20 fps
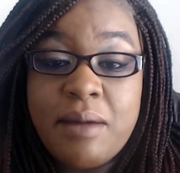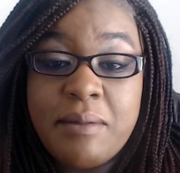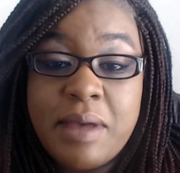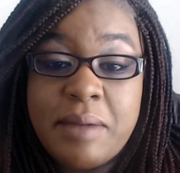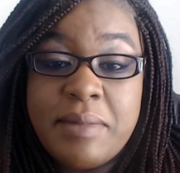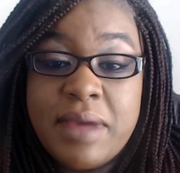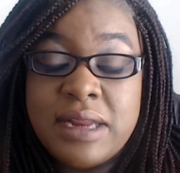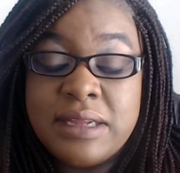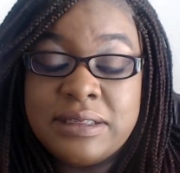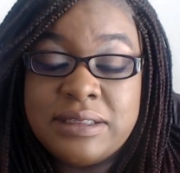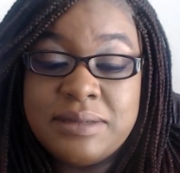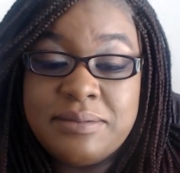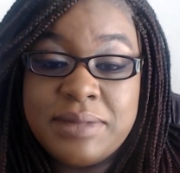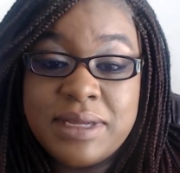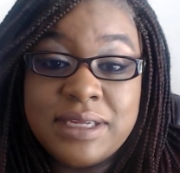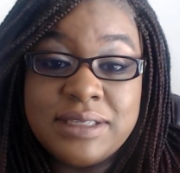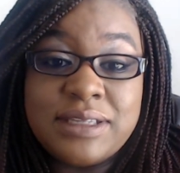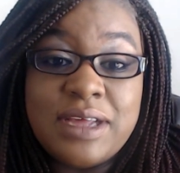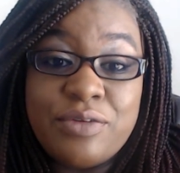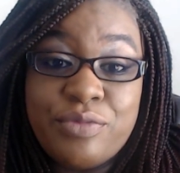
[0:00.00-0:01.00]
my medicine
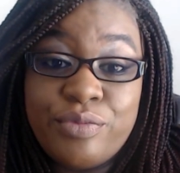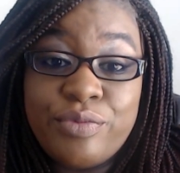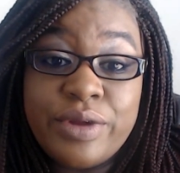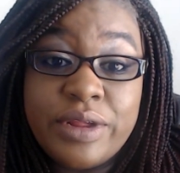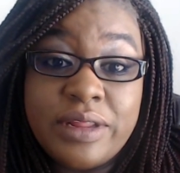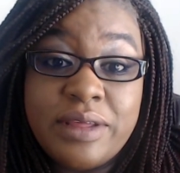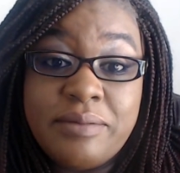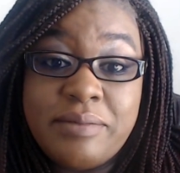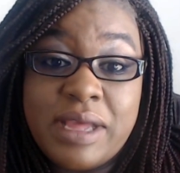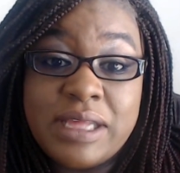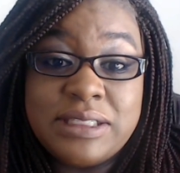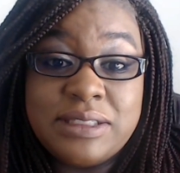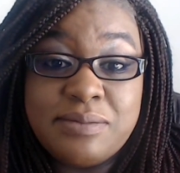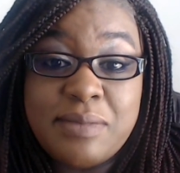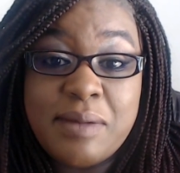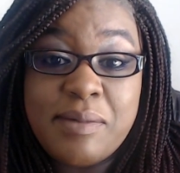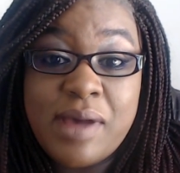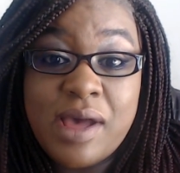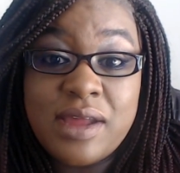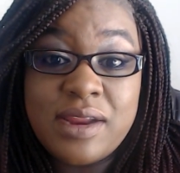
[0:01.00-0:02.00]
because I really messed
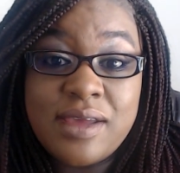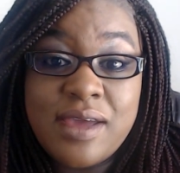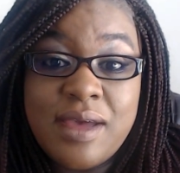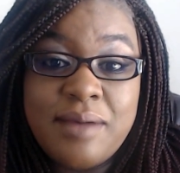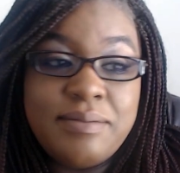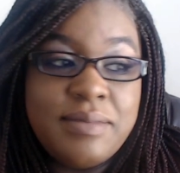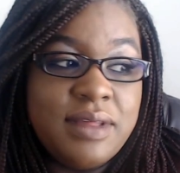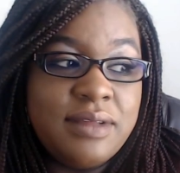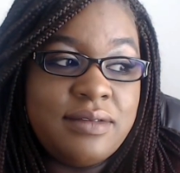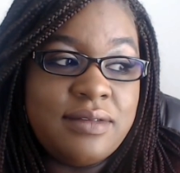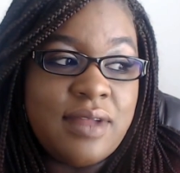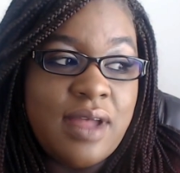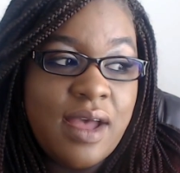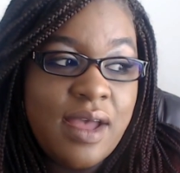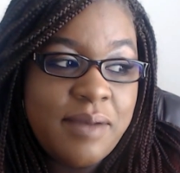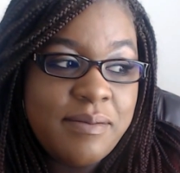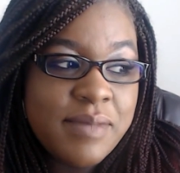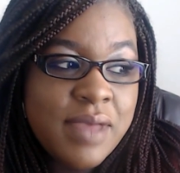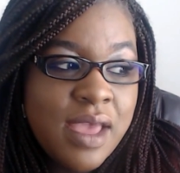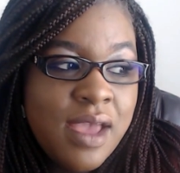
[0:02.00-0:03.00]
my body up this
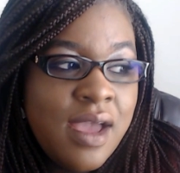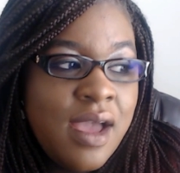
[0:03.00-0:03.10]
time.